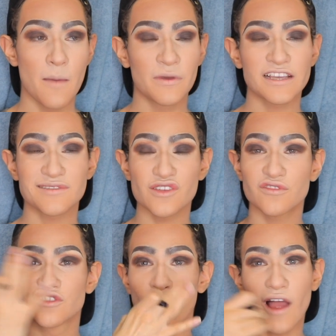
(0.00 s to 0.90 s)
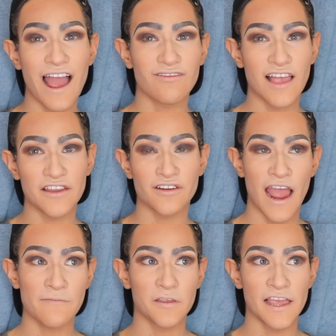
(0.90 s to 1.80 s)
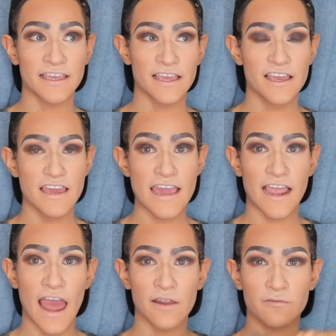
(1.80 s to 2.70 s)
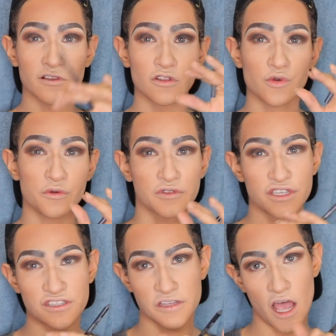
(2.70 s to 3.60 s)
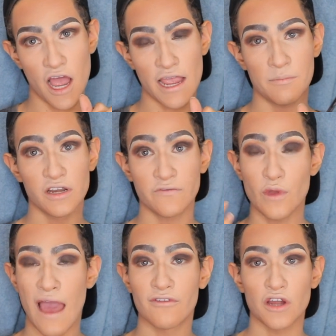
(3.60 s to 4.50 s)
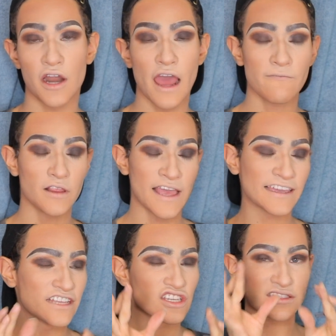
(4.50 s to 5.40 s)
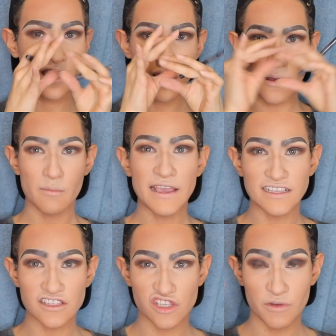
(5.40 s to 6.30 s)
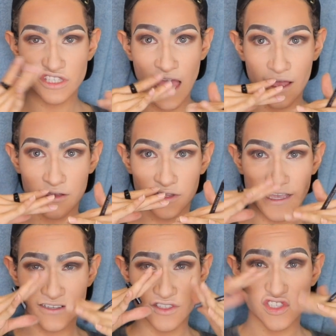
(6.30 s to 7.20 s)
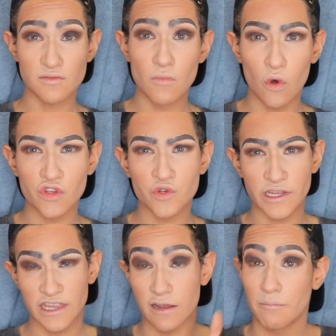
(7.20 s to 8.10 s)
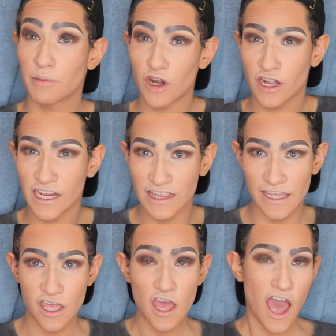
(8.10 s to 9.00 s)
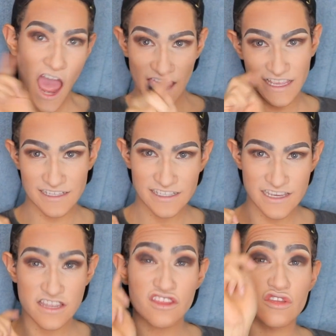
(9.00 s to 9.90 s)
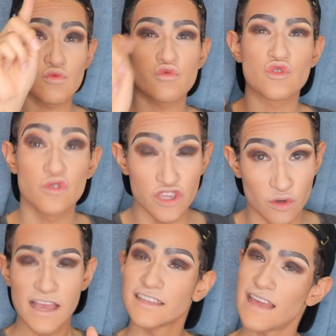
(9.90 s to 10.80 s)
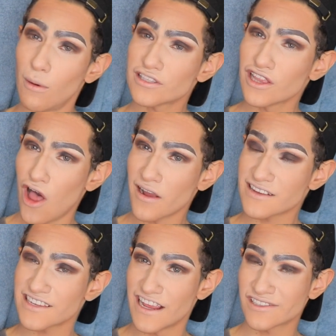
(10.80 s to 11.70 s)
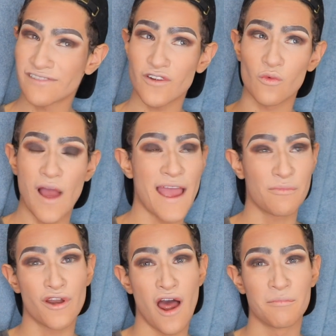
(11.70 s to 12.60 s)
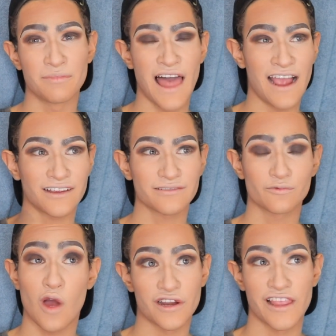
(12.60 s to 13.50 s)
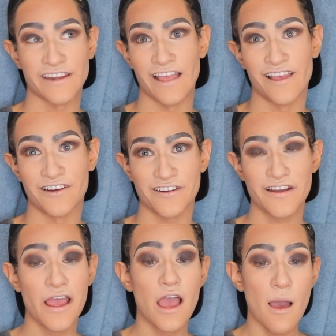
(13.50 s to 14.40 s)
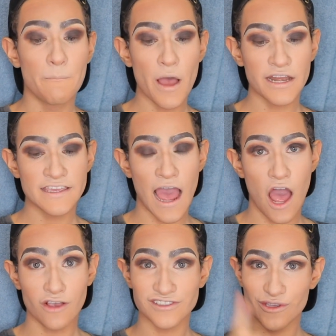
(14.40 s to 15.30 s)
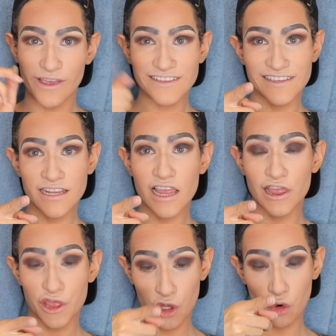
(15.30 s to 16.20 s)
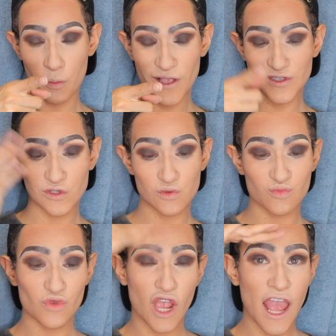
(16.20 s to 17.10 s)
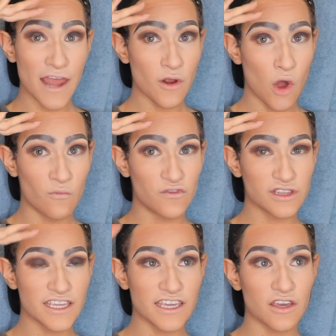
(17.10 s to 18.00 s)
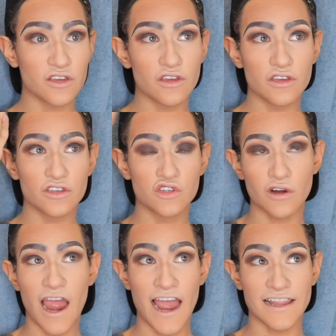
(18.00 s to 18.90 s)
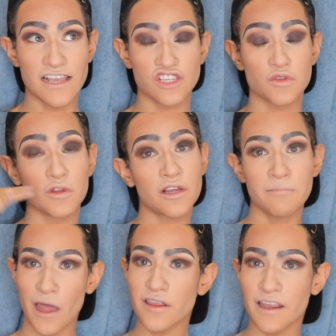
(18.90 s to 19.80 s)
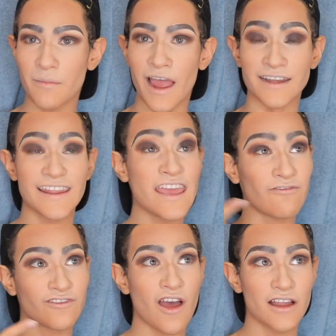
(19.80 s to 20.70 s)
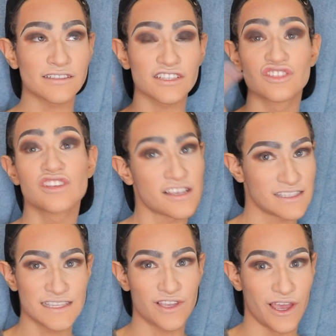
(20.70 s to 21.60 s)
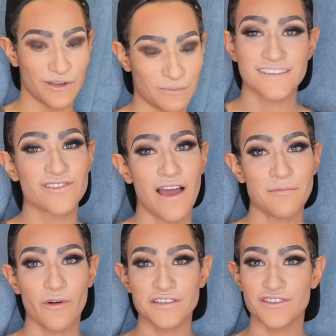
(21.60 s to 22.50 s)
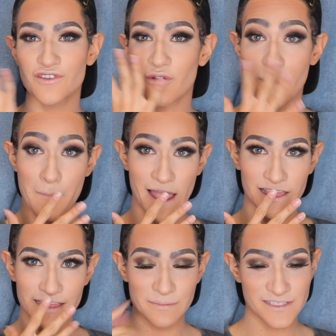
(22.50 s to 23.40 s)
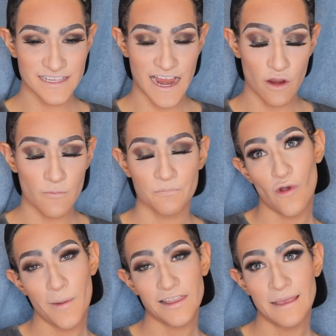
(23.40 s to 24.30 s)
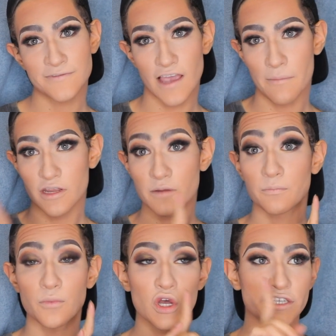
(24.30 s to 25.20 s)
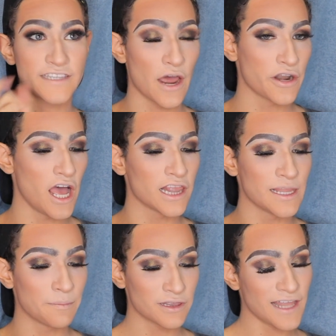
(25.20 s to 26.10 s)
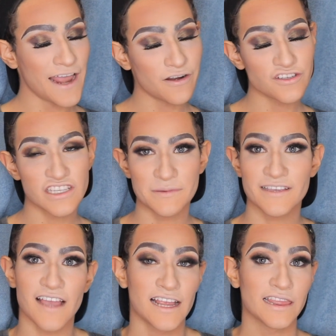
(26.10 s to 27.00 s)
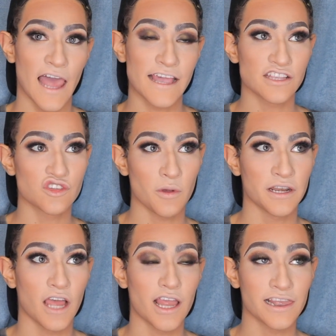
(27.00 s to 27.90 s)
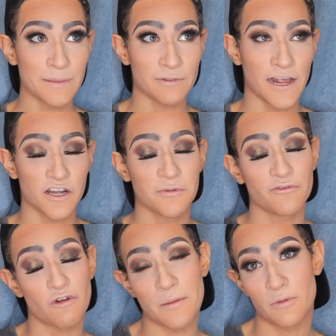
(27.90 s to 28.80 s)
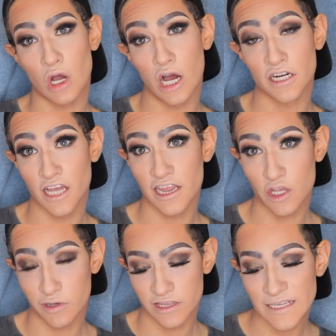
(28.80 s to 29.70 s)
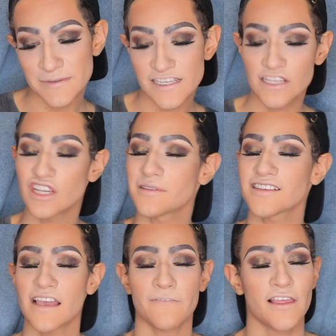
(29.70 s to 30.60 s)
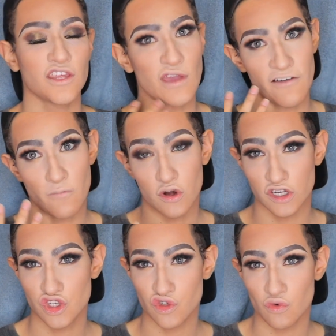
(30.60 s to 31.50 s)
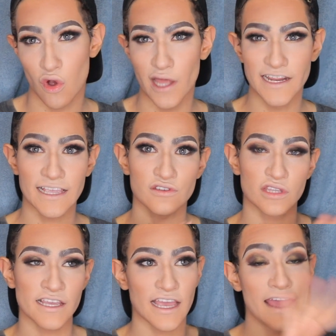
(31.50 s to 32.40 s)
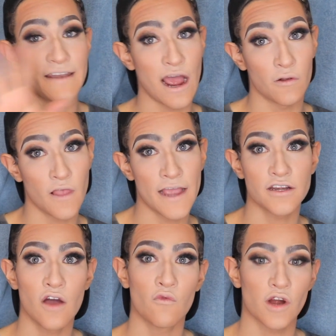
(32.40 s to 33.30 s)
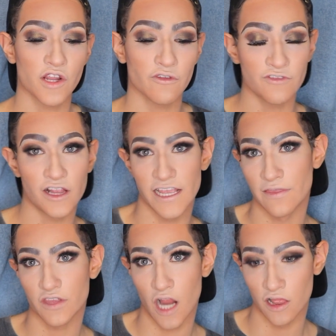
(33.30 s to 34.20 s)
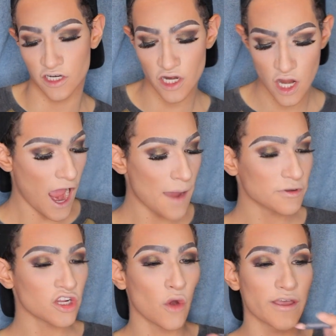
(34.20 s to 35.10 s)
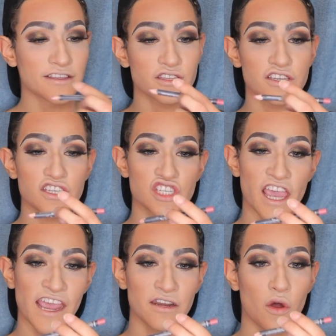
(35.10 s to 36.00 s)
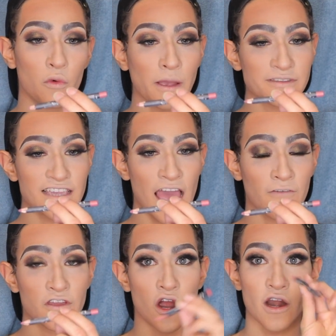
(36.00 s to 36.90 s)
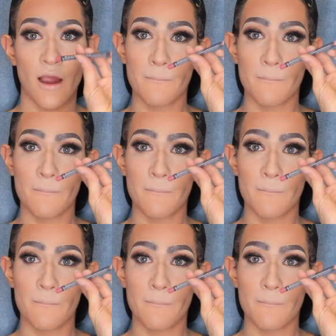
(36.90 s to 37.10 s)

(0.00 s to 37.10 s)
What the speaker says: Because when you don't have liner, I feel like it kind of loses the eye, but if you have it on, I feel like it just makes it so much that like smoldering, like burning, like I can see through you. That was a long explanation for why I put on black waterline eyeliner. But yeah, I'll see you guys in a little bit, and hopefully your eyelashes will look better than mine, if not just as good. So I'm going to do my lips now. For my lips, I'm gonna put down a lip liner just because I like doing lip liner before I put on a liquid lipstick, just because I feel like you have more control and it gives you like an outline of where to fill in the color. I'm gonna go into the shade Whipped Caviar